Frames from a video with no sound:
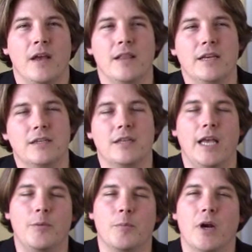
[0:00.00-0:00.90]
And lastly,
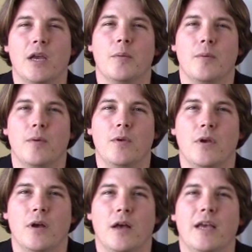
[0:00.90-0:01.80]
labor market
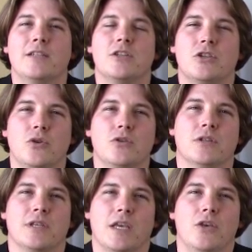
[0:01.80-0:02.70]

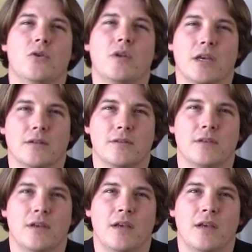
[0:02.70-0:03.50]
institutions like unions.